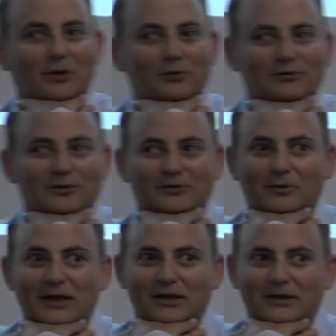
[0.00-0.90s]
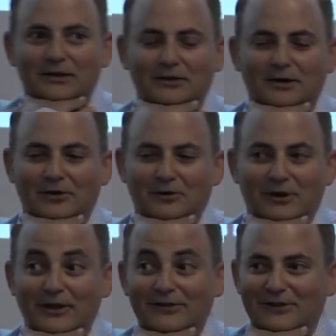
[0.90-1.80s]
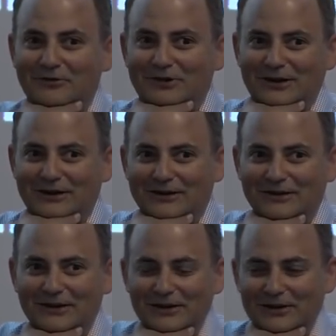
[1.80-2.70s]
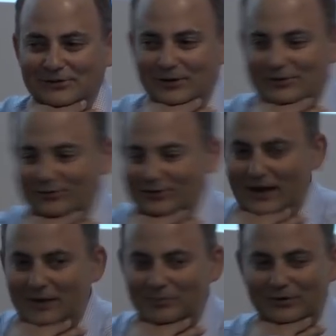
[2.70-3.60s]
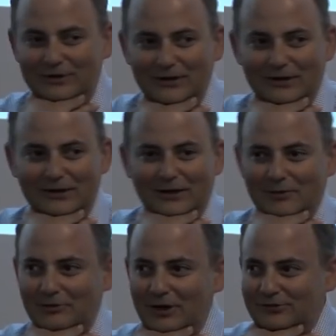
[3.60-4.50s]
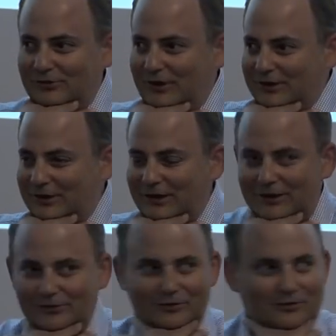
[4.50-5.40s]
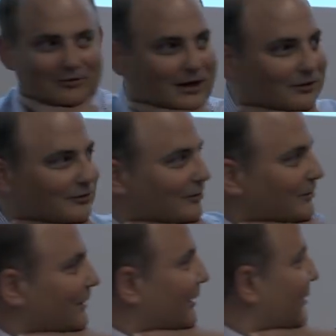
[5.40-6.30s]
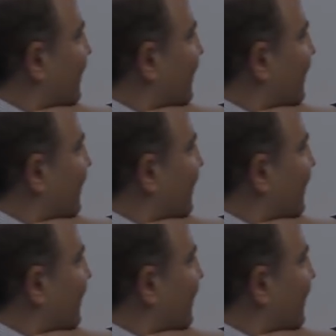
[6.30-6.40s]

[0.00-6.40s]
host looked away. I thought, okay, that's not working. So I stood up, I'm in a restaurant, and I turned around like